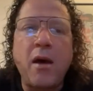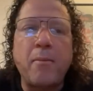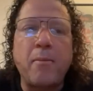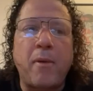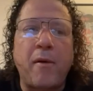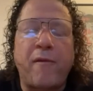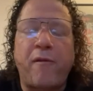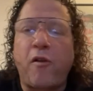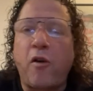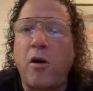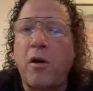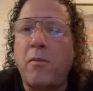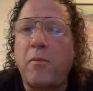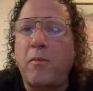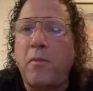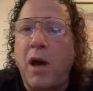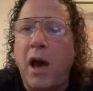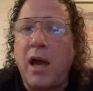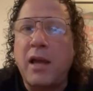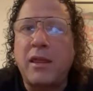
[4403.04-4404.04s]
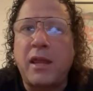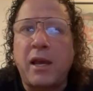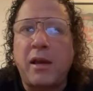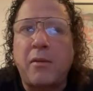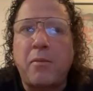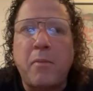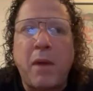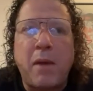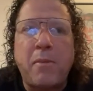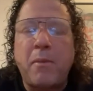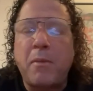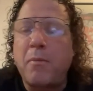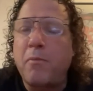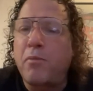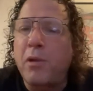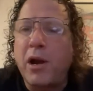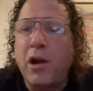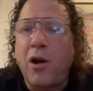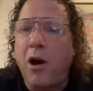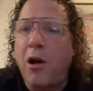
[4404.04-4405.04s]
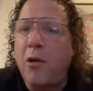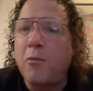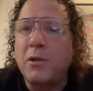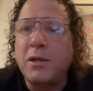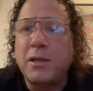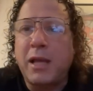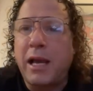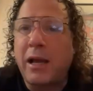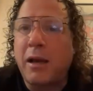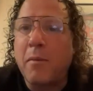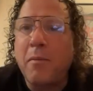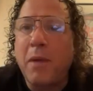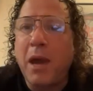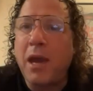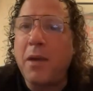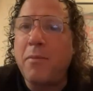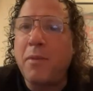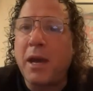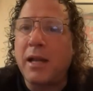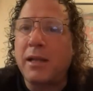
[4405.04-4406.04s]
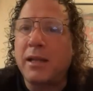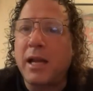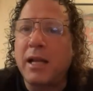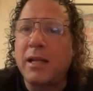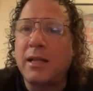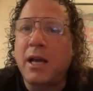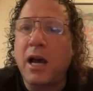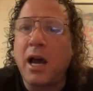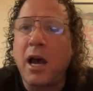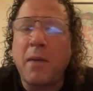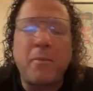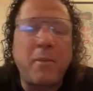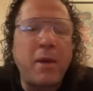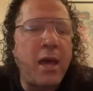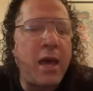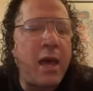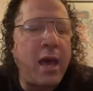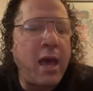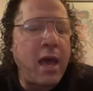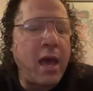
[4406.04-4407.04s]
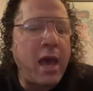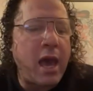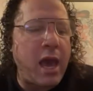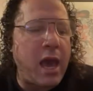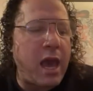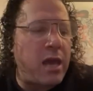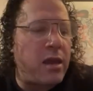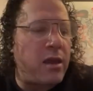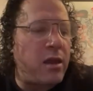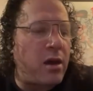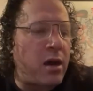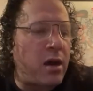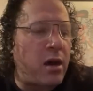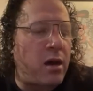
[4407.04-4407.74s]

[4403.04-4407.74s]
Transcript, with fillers: Before, I think maybe Bret Hart was like a baby at that time, and